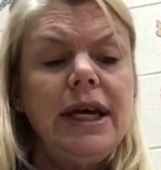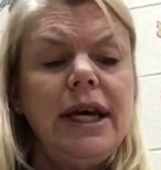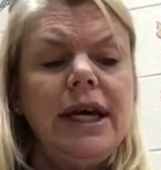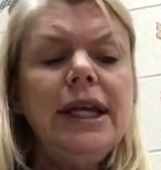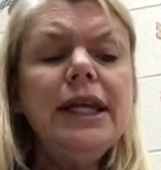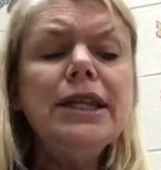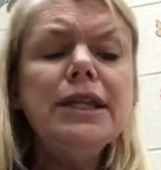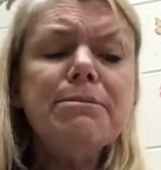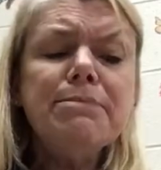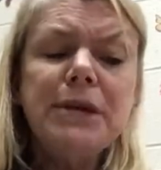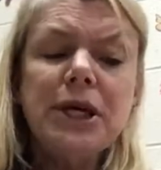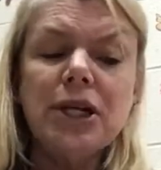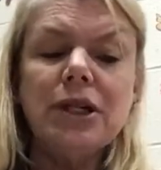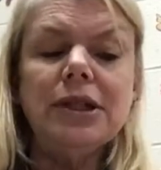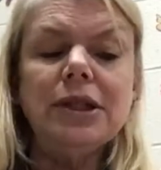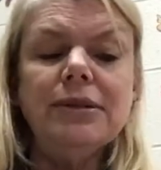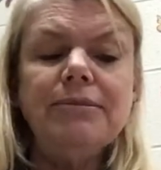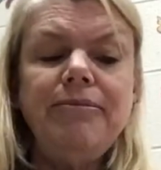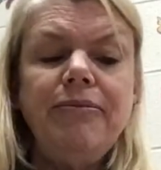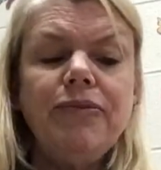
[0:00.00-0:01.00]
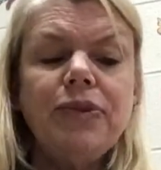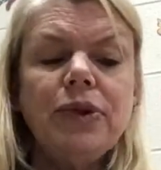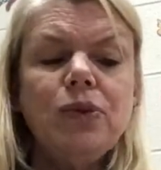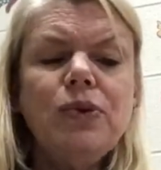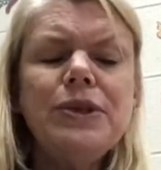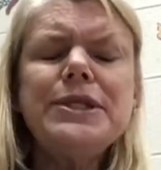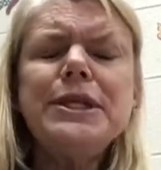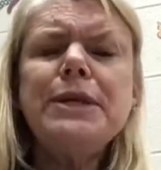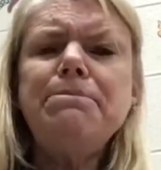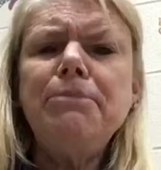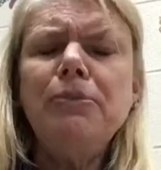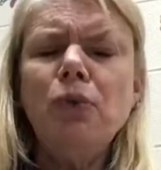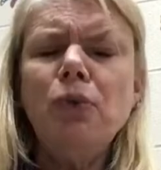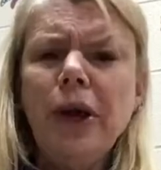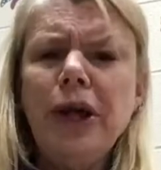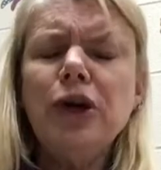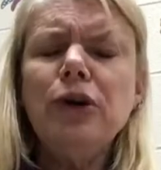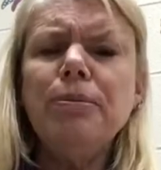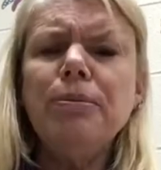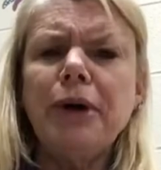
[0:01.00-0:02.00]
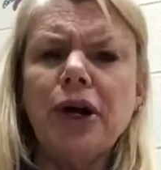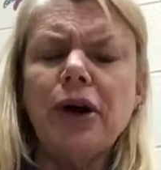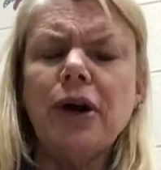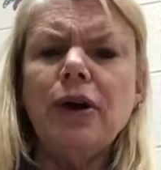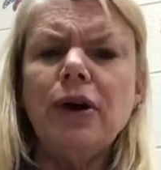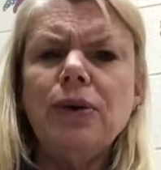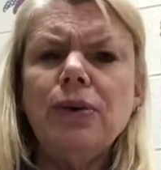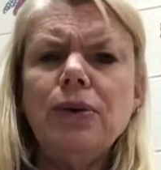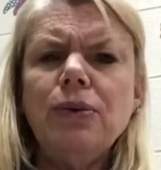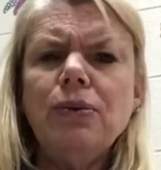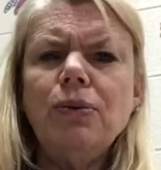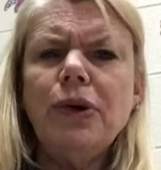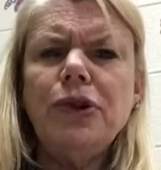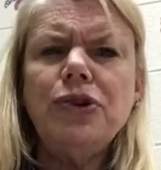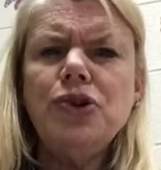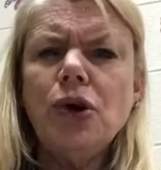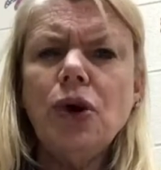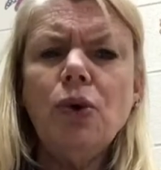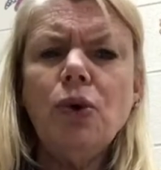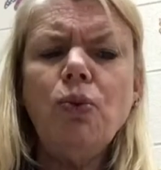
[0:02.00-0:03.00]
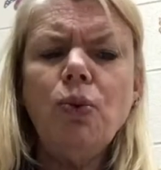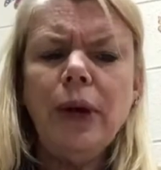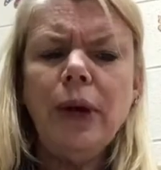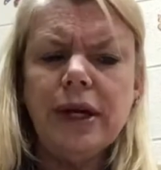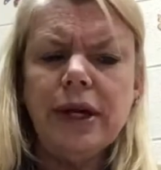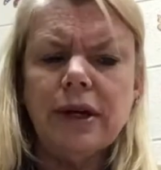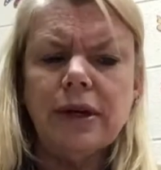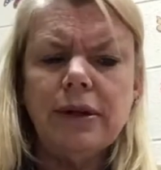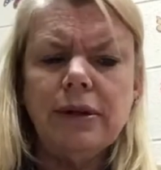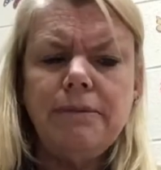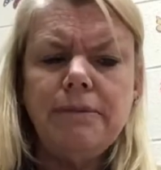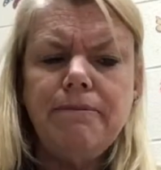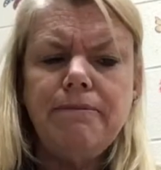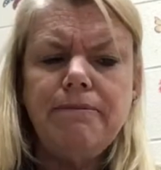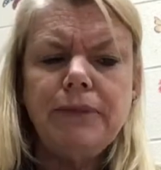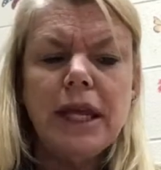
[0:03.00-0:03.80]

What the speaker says: And in the middle was a wheelbarrow with no wheel,